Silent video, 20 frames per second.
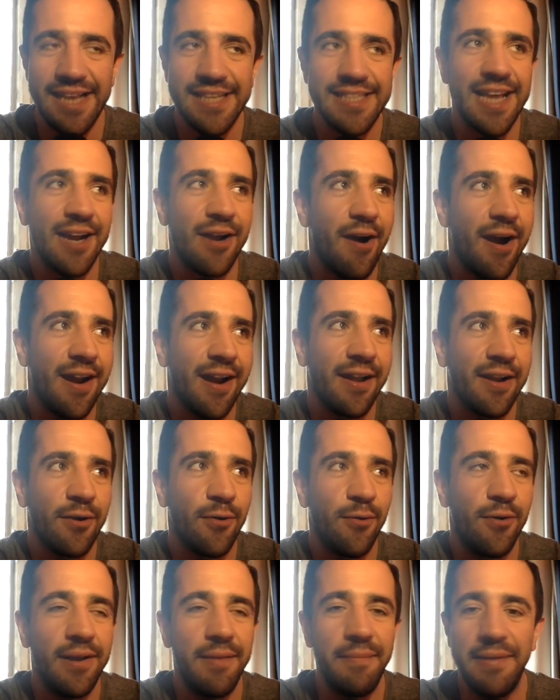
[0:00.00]
guy like
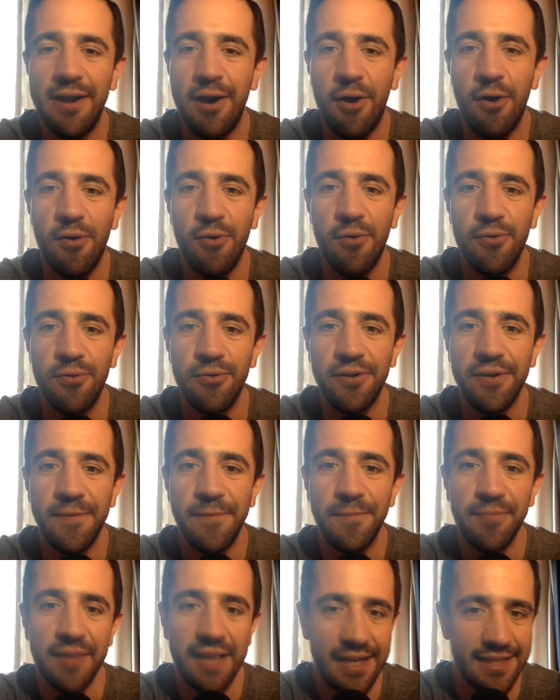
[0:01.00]
calling me old
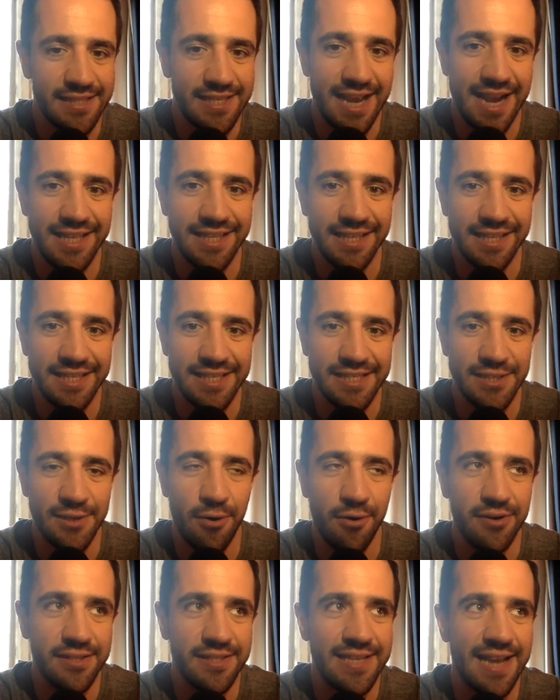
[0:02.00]
and saying that this
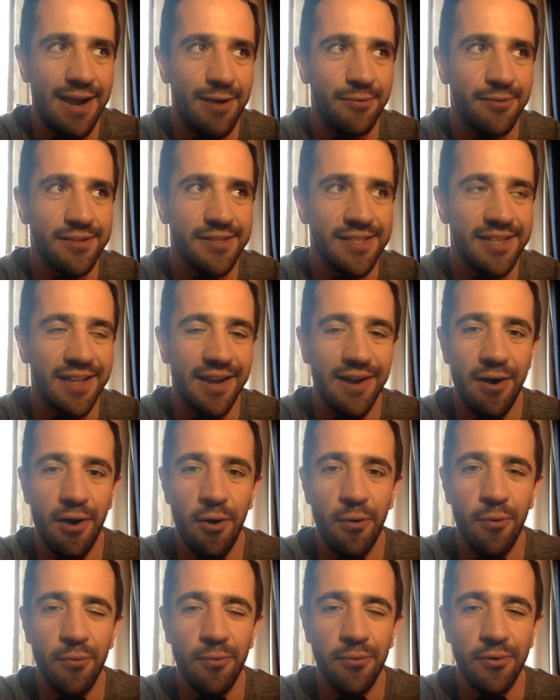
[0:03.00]
song sounds like
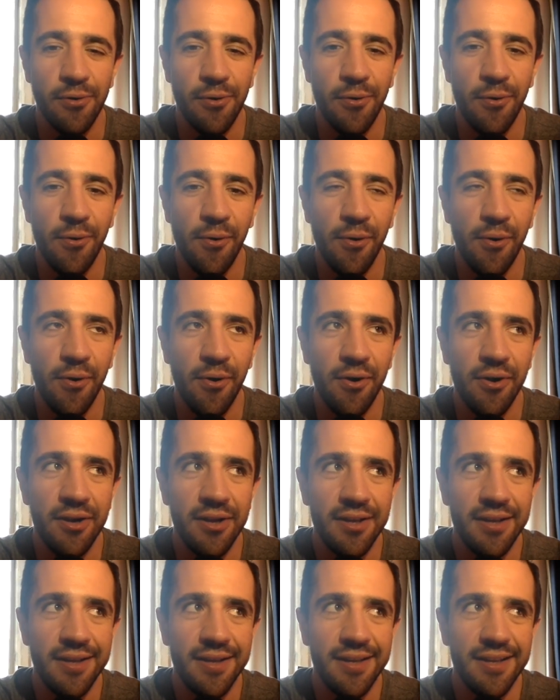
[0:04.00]
old, or
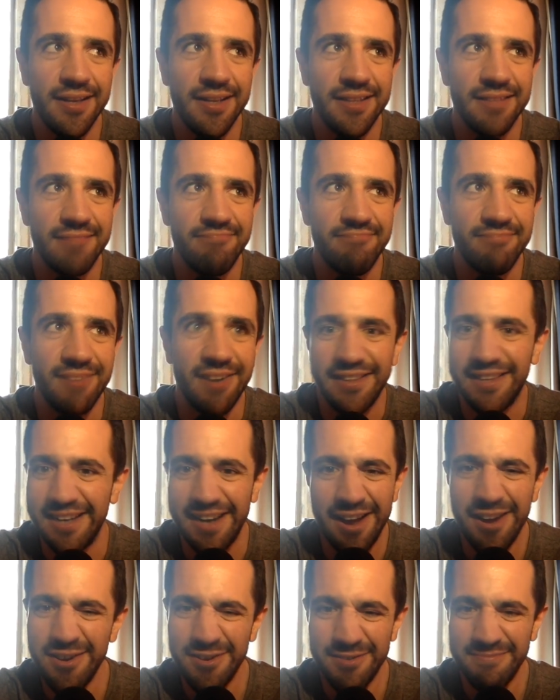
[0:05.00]
I don't
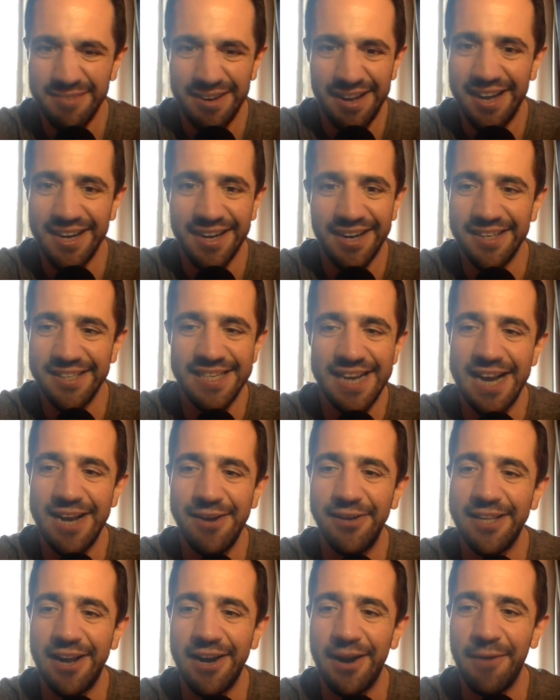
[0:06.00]
know. Like, I
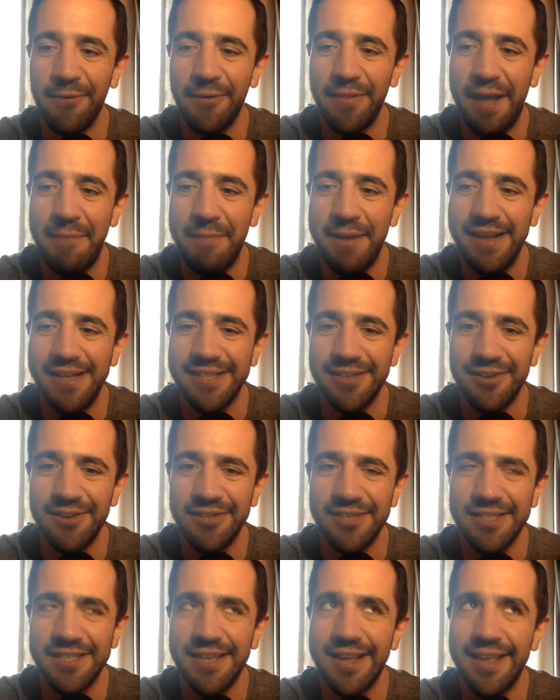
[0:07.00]
genuinely don't know what that meant. So I was
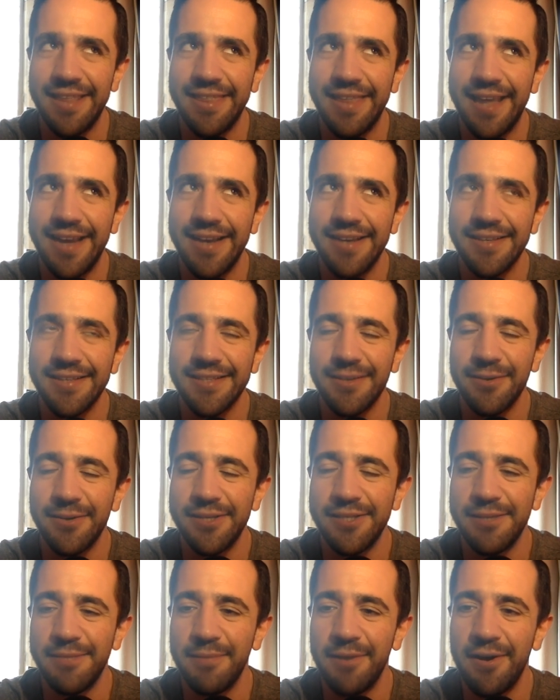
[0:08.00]
just like, thanks
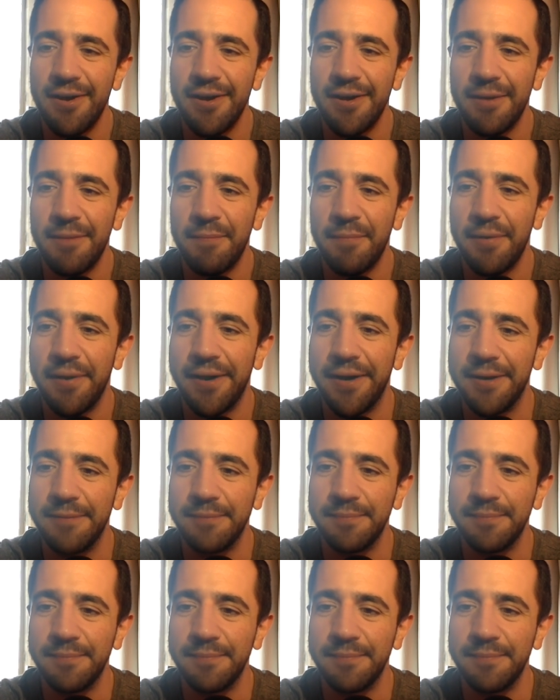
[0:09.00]
But